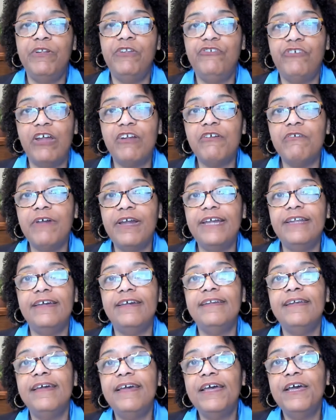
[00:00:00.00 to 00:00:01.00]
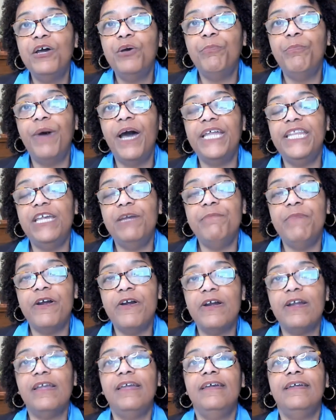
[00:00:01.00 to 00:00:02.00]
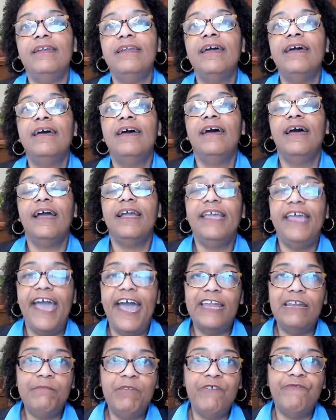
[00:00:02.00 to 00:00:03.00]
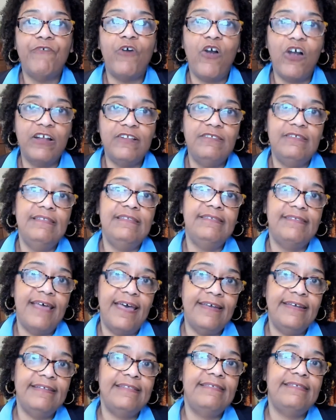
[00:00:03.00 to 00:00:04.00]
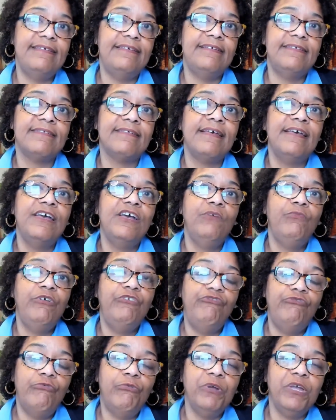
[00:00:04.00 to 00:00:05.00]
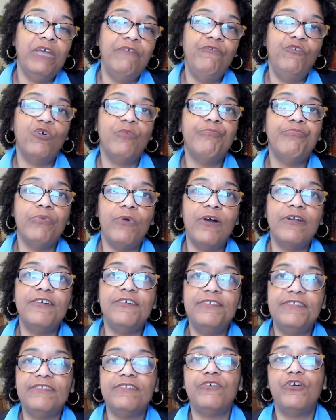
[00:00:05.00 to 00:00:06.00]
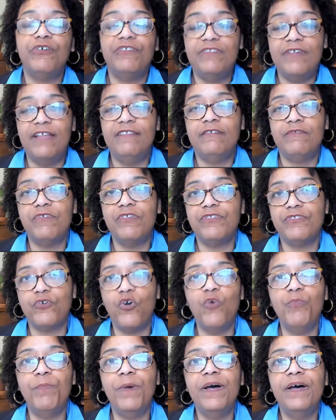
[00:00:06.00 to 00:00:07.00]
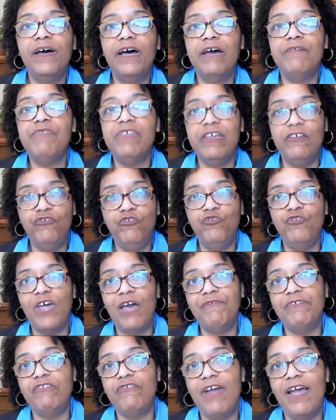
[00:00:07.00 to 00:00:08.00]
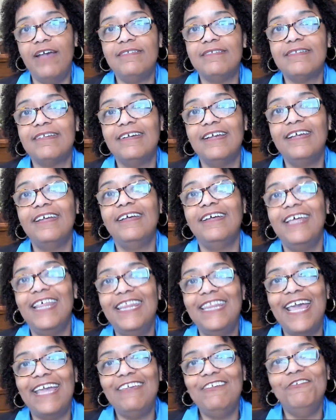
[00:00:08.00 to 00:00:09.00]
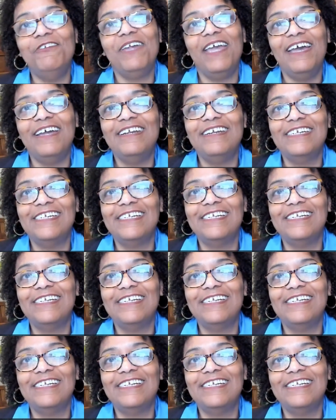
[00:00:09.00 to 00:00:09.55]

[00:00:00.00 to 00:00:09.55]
generated by the American Academy for Arts and Sciences, which will give you a broader sense of the scope of the issues I've addressed. Thank you again.